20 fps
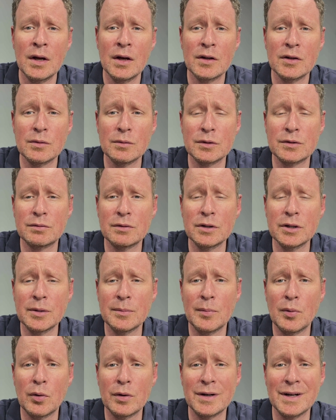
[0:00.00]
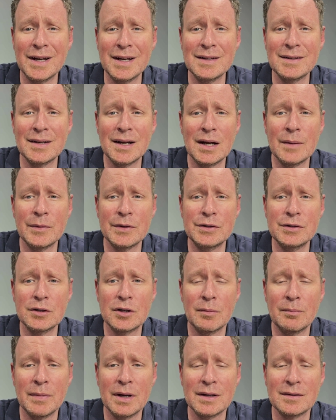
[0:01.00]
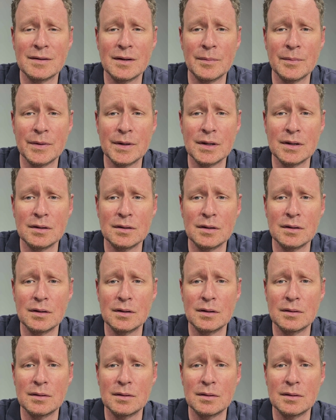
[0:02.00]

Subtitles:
So what's really important anytime that you can make something